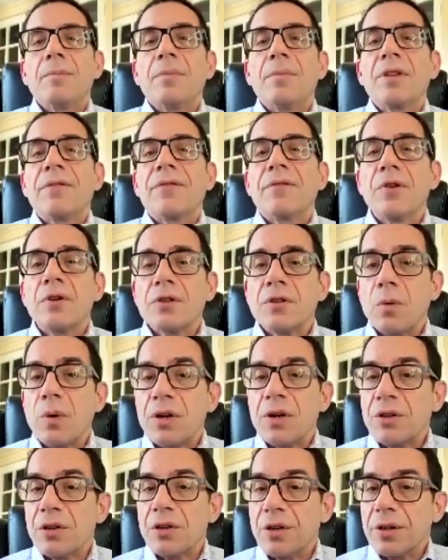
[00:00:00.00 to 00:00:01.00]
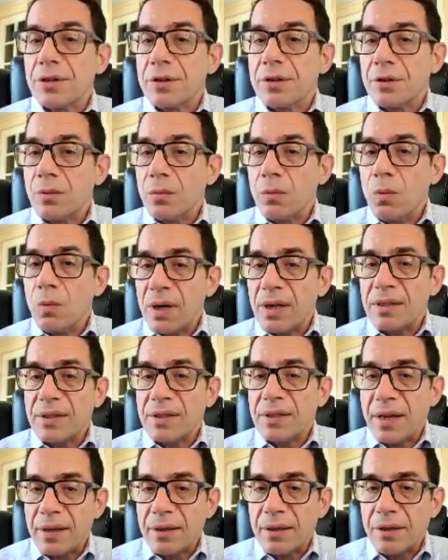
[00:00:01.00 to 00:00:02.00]
But the first question is, what
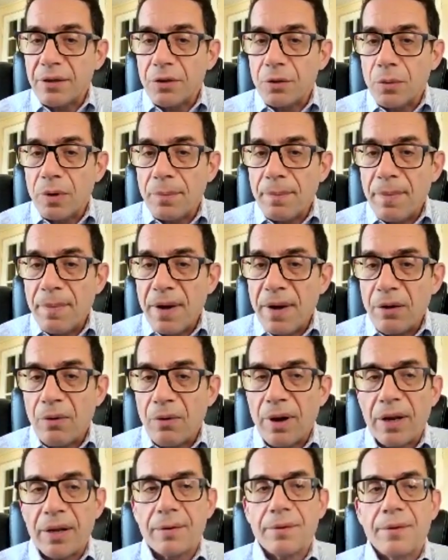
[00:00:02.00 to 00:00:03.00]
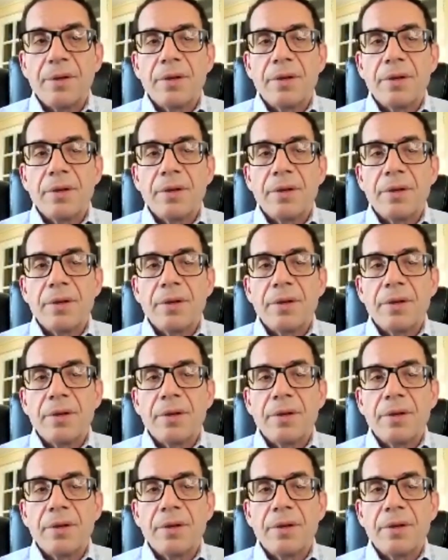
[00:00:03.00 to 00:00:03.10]
exactly do we migrate?